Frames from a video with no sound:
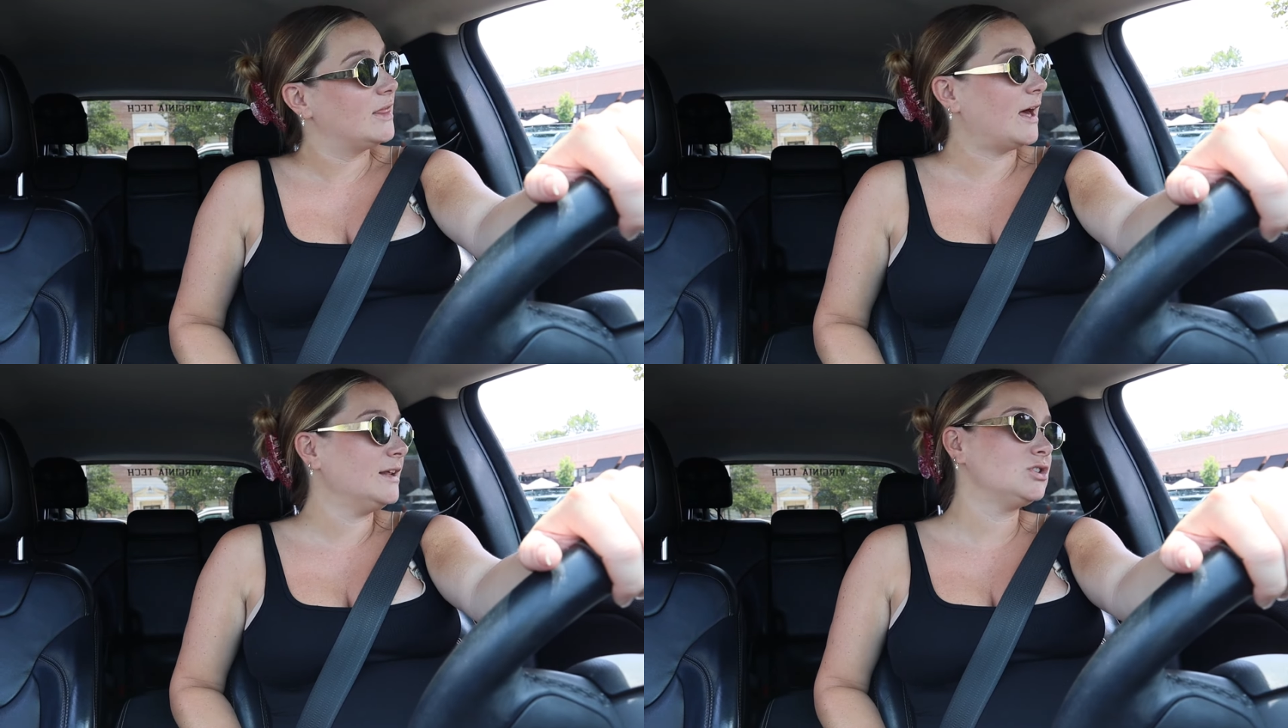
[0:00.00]

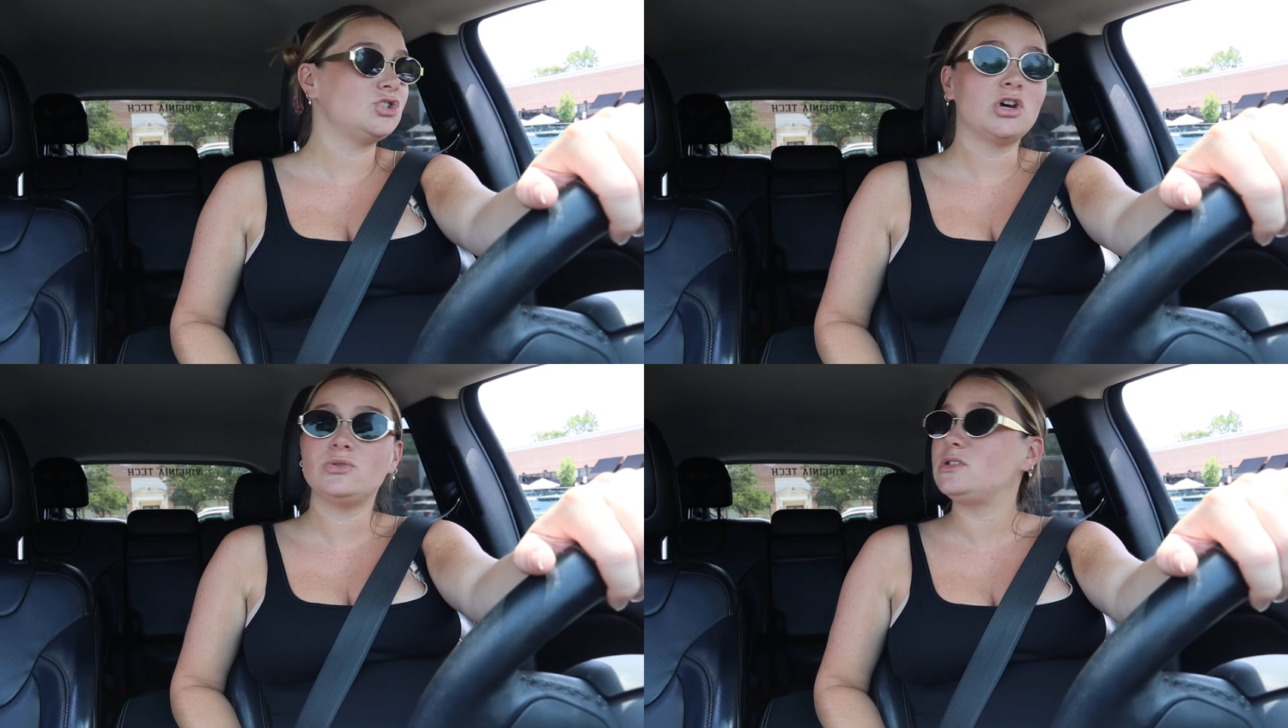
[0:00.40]
that is a
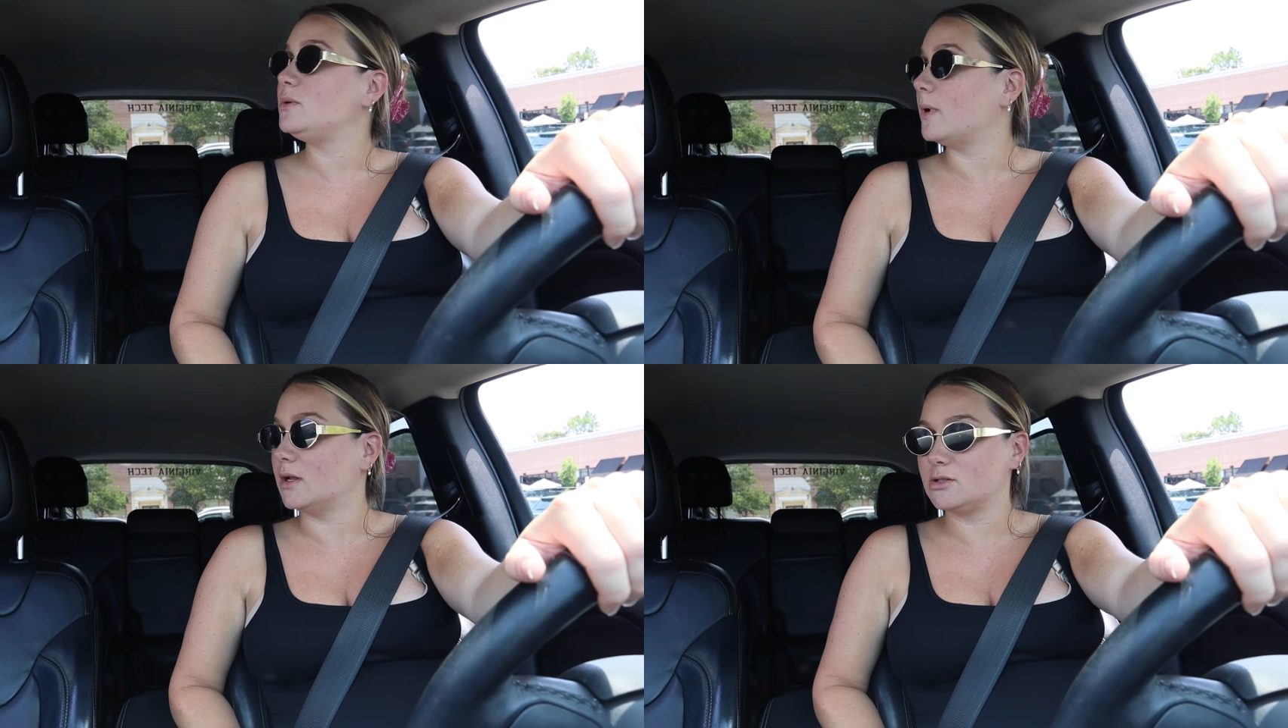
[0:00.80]
toasty
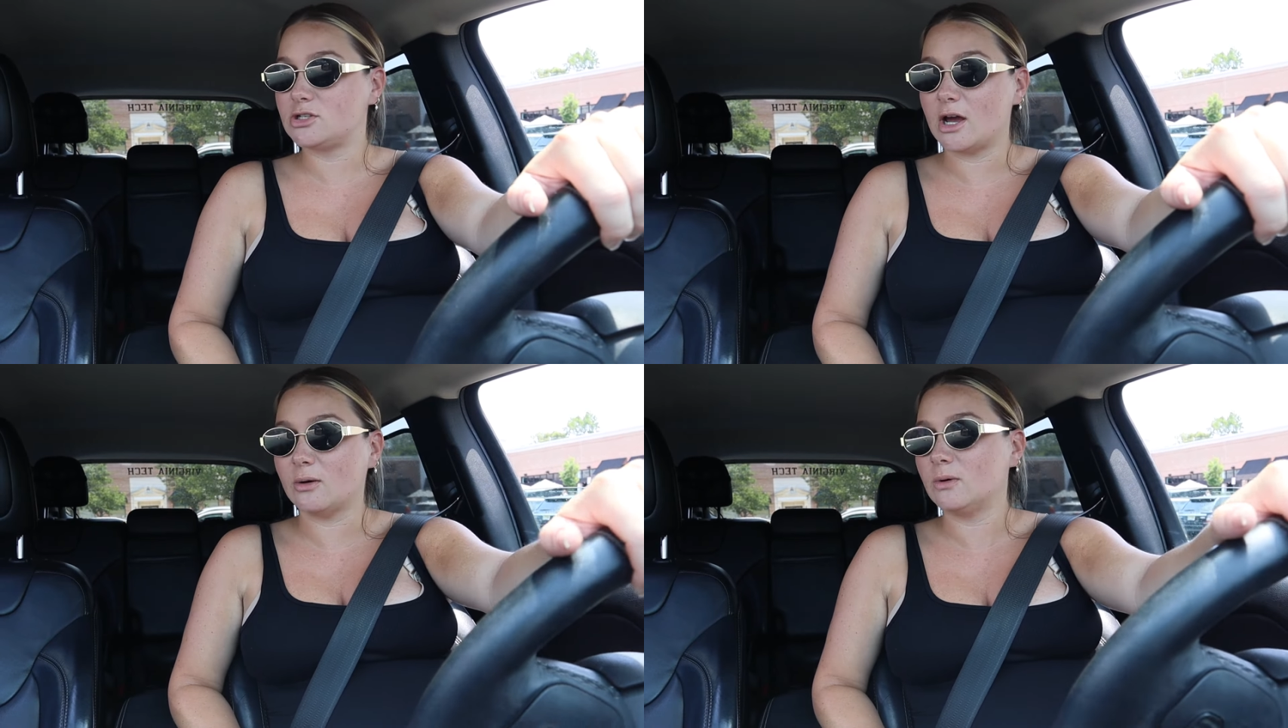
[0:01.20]
one.
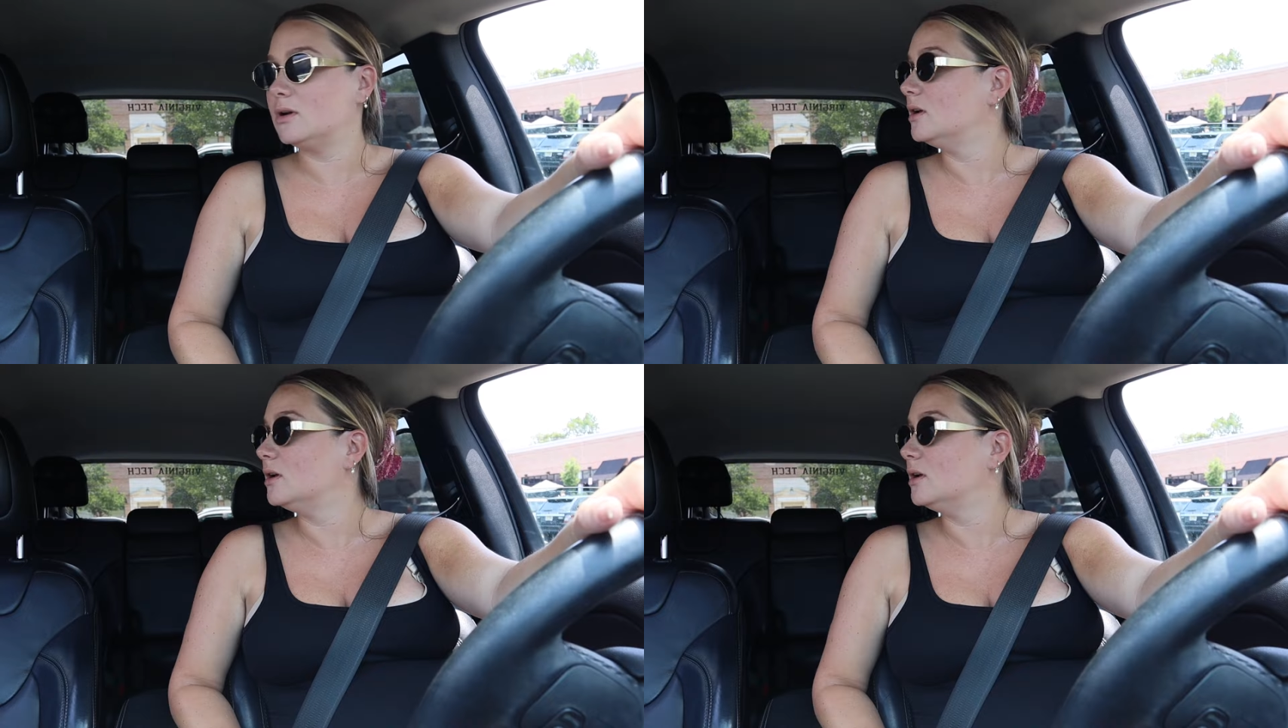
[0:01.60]
So